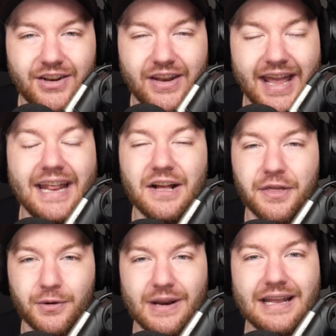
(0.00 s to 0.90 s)
hitting a
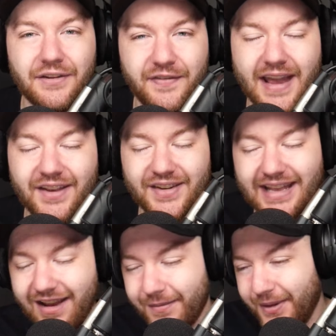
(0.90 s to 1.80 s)
three in his face, and he
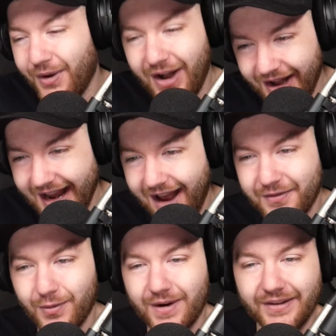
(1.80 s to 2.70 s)
gave him a little hug
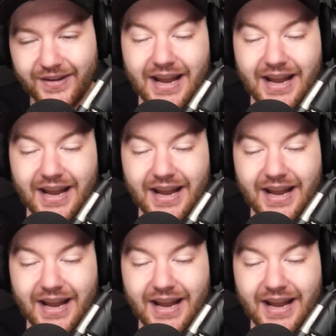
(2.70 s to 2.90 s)
afterwards.